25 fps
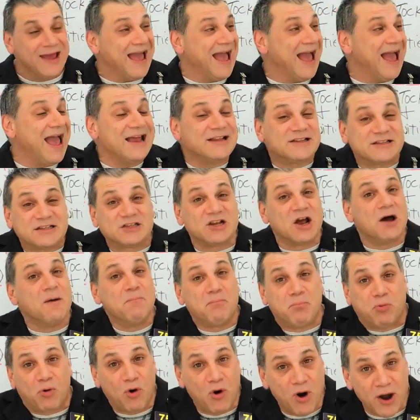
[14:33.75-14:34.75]
At
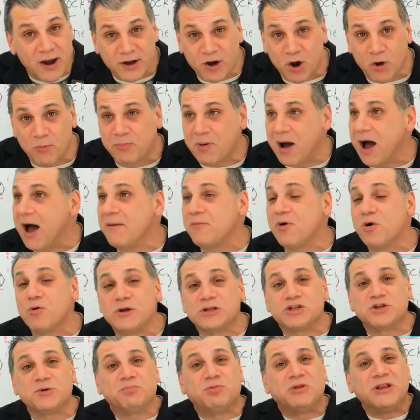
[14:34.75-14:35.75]
some point, Obama,
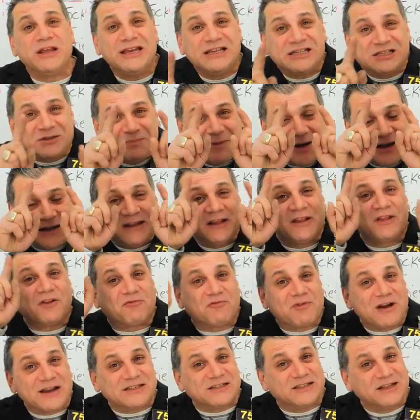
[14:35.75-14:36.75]
would you please speak to the
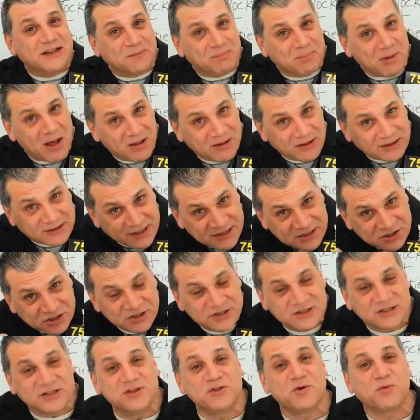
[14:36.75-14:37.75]
rest of the
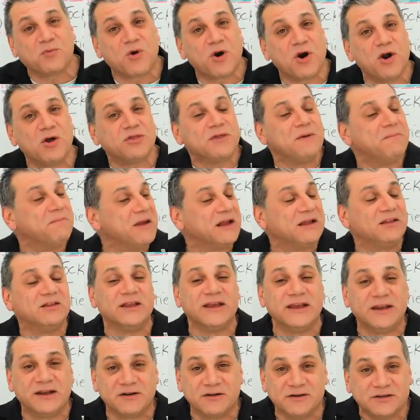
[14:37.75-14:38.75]
politicians in the world, the big
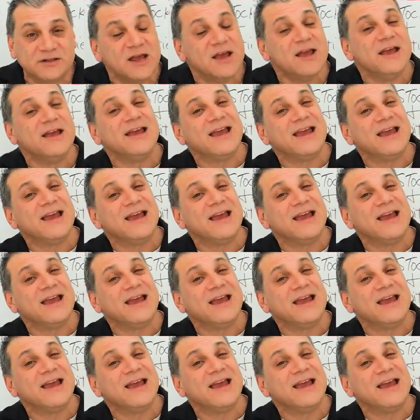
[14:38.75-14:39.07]
leaders,